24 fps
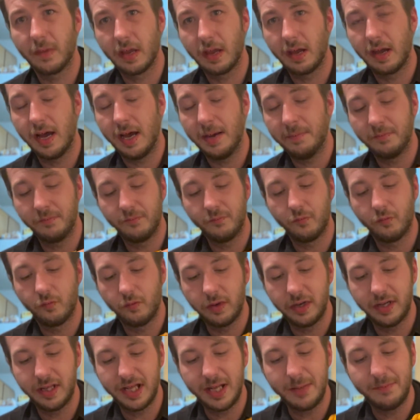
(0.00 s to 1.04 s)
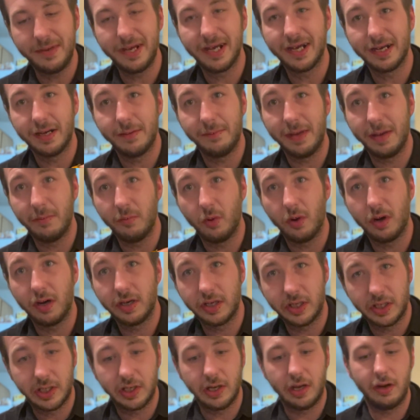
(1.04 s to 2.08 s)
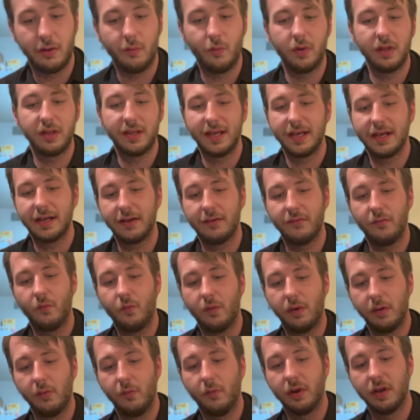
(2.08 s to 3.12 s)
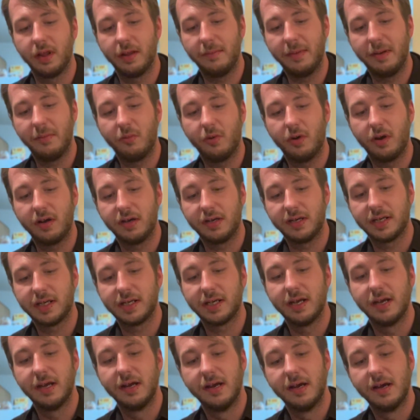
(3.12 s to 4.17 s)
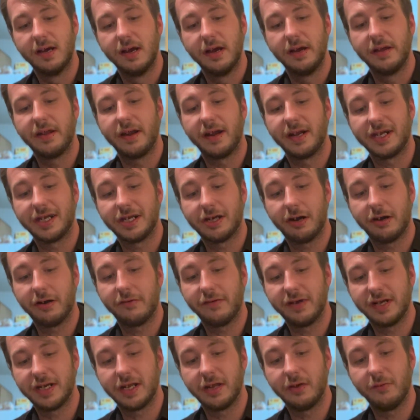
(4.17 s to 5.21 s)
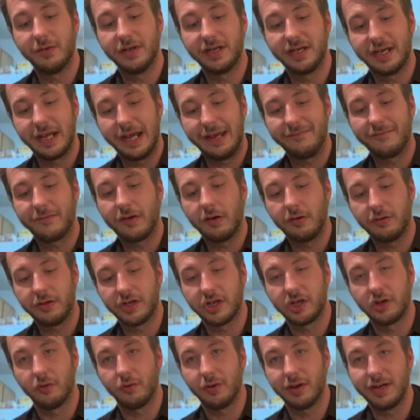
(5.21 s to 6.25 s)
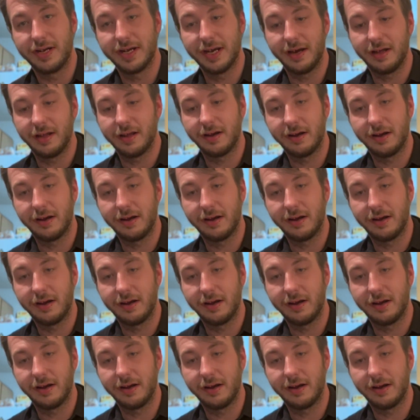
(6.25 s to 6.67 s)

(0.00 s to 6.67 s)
I'm really big into memoirs. One of the memoirs that I started recently was Dave Grohl, the storyteller.